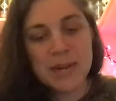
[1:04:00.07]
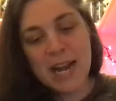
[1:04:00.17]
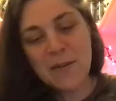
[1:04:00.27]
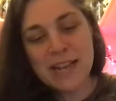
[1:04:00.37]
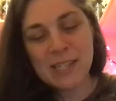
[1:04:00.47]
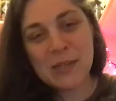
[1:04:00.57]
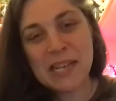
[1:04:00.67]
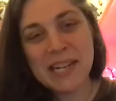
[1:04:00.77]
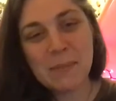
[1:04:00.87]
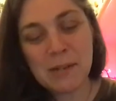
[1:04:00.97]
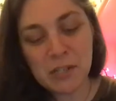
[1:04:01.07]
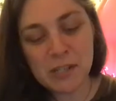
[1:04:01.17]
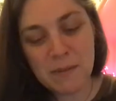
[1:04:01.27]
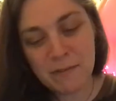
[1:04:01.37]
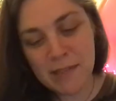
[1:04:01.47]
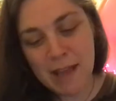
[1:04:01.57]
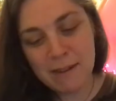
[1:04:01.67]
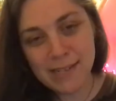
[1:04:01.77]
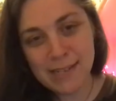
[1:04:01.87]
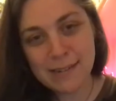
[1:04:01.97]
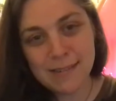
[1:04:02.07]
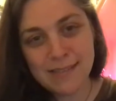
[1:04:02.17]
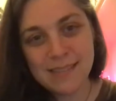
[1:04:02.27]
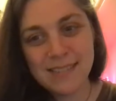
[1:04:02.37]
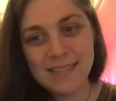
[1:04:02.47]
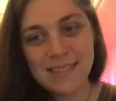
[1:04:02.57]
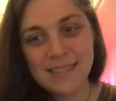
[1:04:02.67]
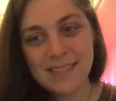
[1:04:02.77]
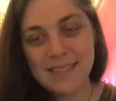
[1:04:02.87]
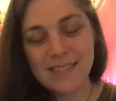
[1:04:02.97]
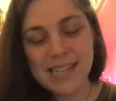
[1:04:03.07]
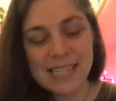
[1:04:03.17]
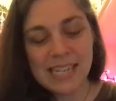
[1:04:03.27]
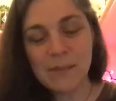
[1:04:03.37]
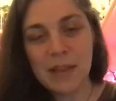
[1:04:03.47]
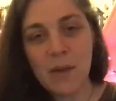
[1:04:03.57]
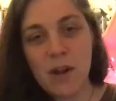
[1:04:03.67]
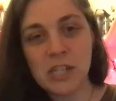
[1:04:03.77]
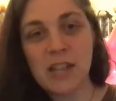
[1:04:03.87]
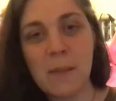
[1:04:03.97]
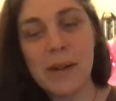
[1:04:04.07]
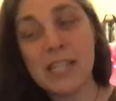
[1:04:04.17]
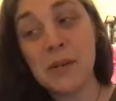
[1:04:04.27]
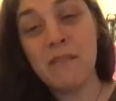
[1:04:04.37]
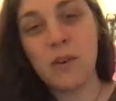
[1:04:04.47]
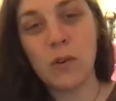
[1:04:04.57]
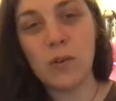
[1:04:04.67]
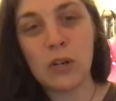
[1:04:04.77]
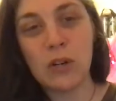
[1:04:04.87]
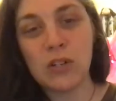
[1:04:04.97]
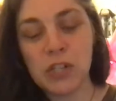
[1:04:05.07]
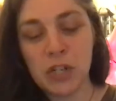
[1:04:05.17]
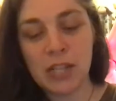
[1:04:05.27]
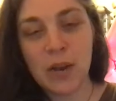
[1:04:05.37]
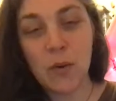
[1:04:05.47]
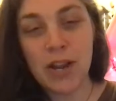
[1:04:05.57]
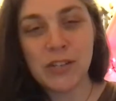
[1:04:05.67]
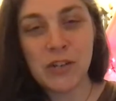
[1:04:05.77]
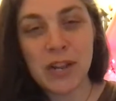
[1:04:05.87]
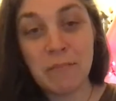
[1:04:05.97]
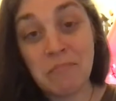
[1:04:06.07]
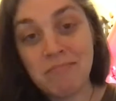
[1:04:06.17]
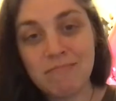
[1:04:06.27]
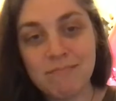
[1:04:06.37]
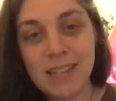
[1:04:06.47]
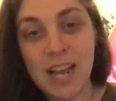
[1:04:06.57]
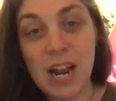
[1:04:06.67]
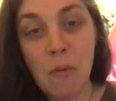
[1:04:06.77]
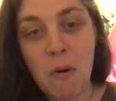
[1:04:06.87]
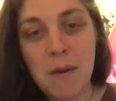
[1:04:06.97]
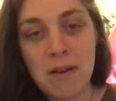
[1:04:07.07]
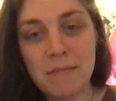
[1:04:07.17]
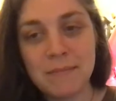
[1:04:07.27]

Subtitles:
anyway, so it's kind of special to me for that reason. It's not something I watch a lot, but I do have a Golden Girls shirt that I wore yesterday. Got it at Walmart.